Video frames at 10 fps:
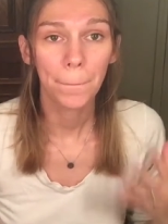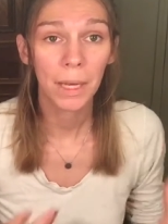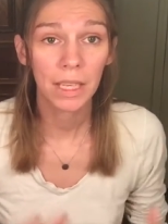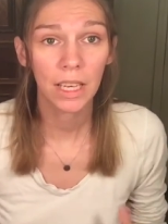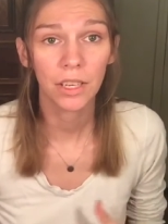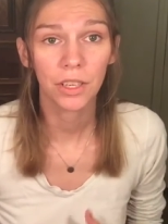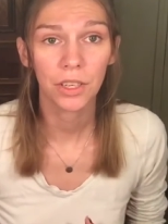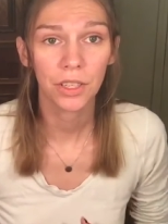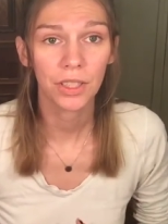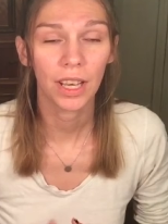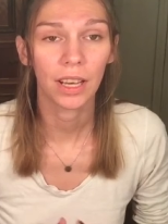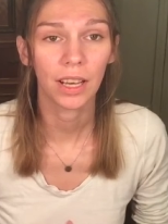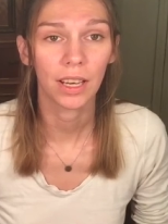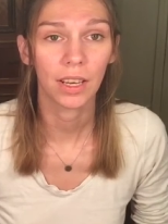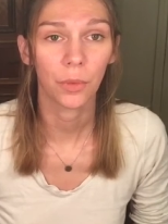beginners
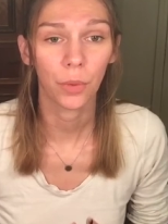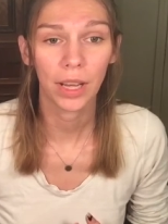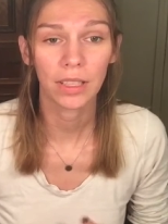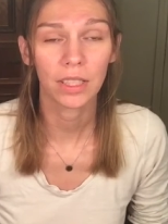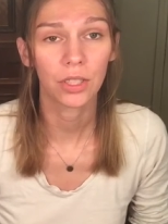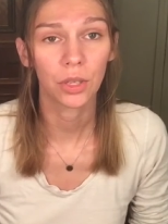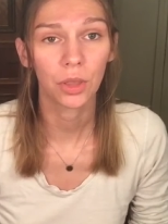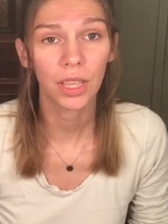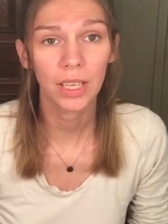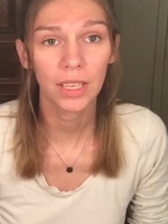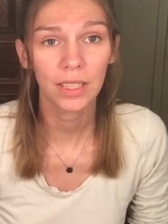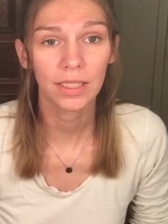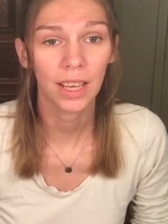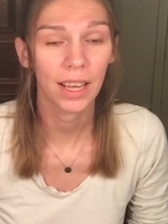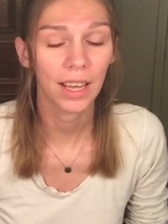uh, ways to do
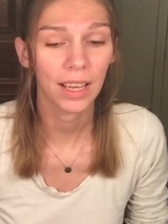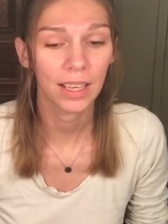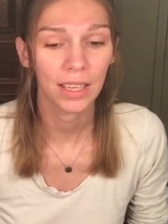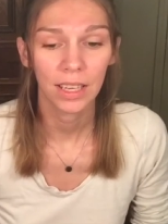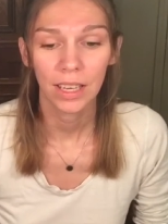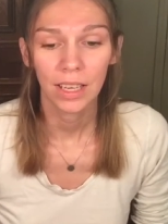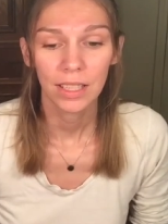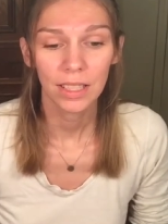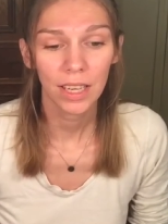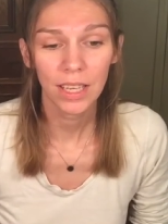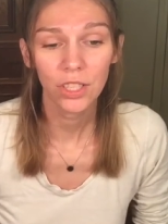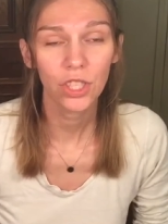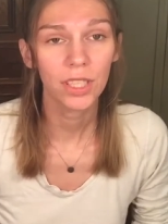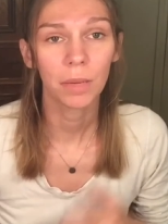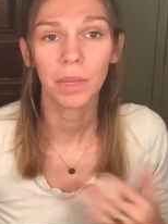things and Today's
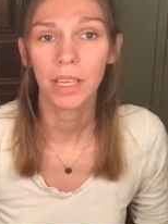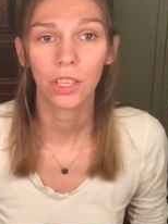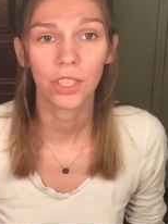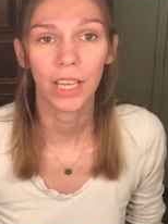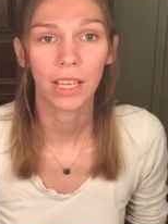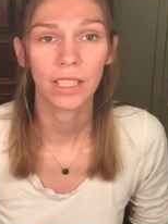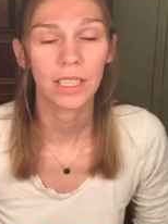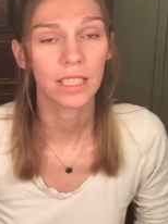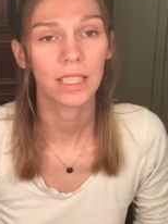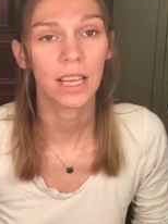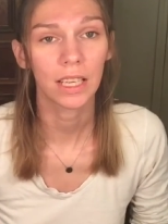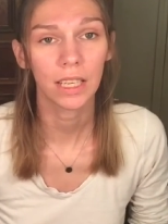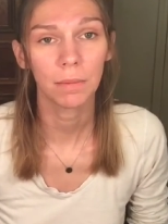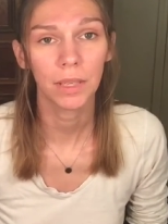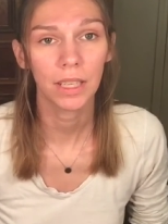just gonna be another challenge. It's not
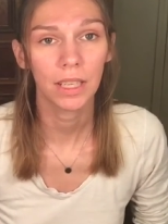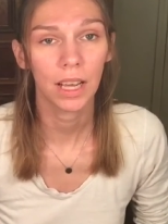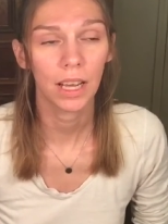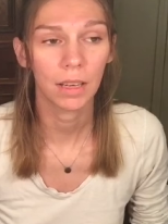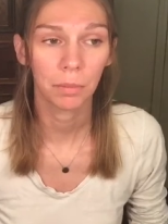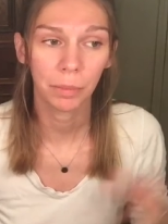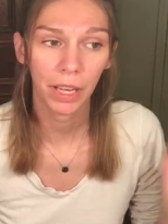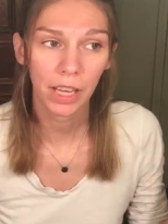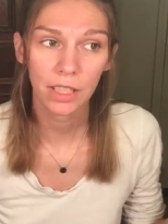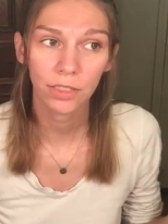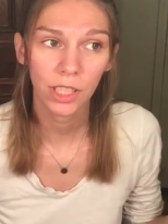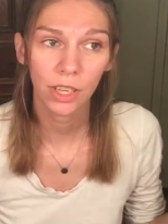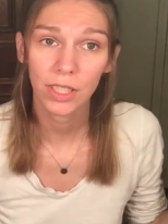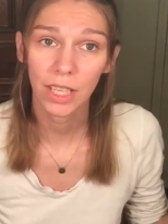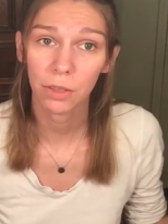gonna be, um, my last
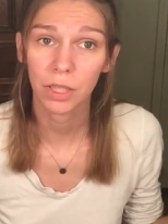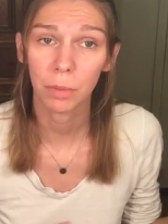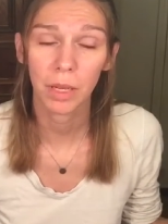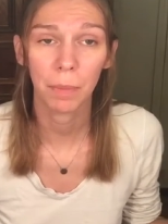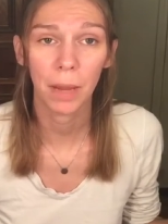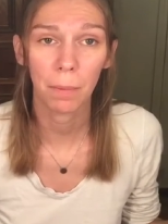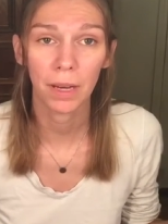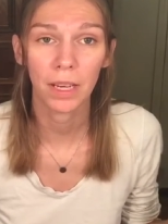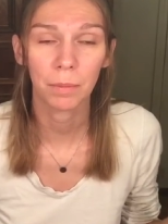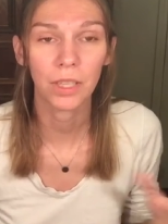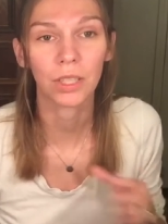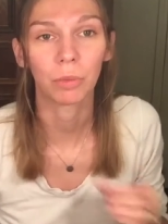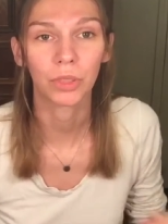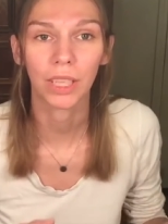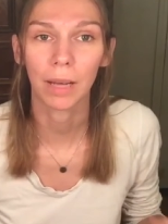video I said it was gonna be paint by numbers and I
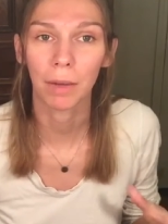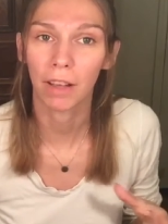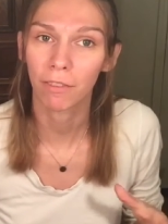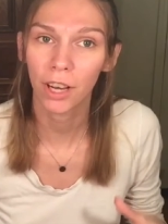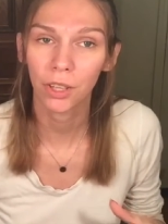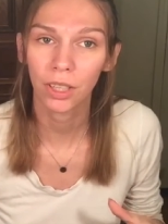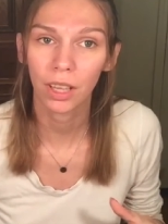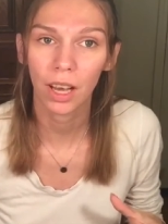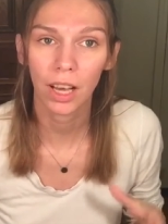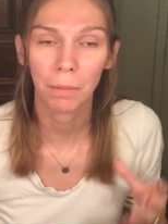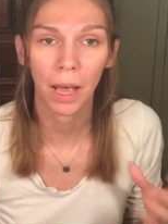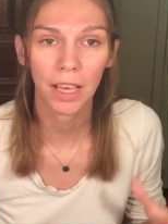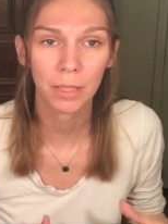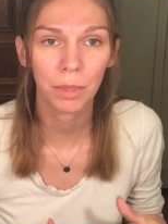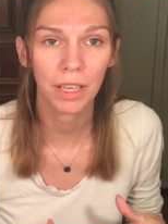was gonna have my father-in-law and my
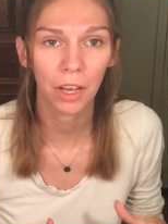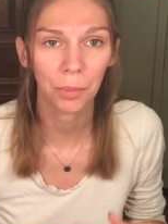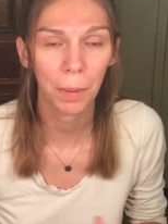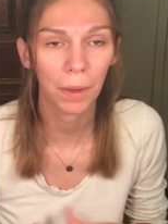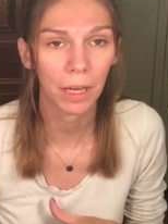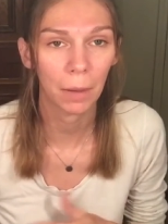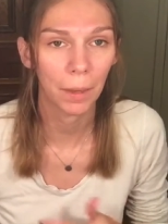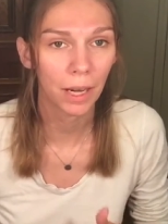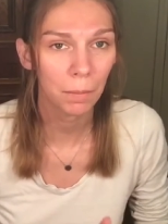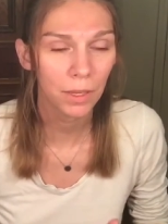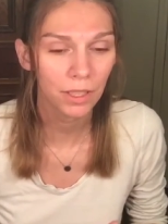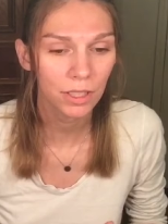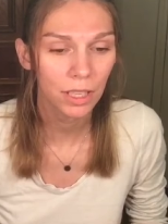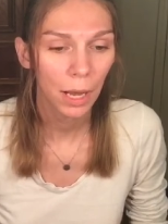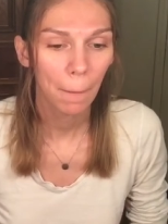husband help me pick out my
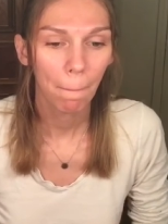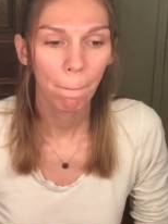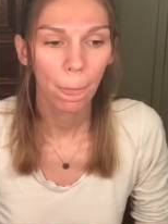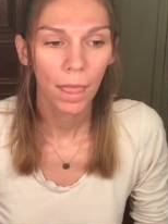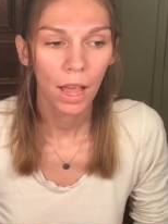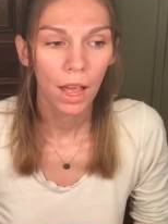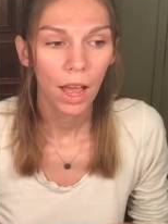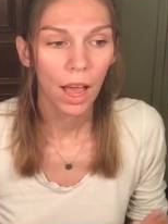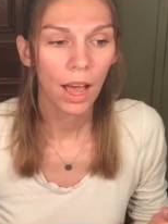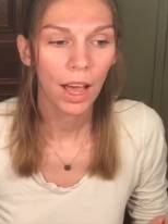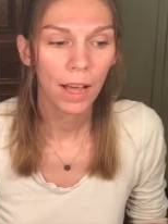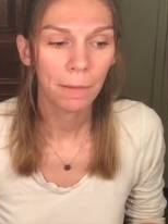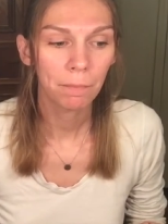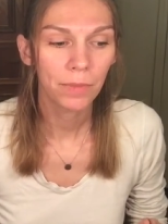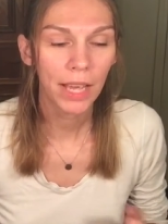numbers.
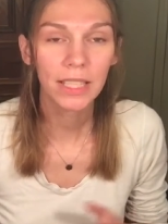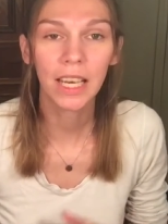Um, that's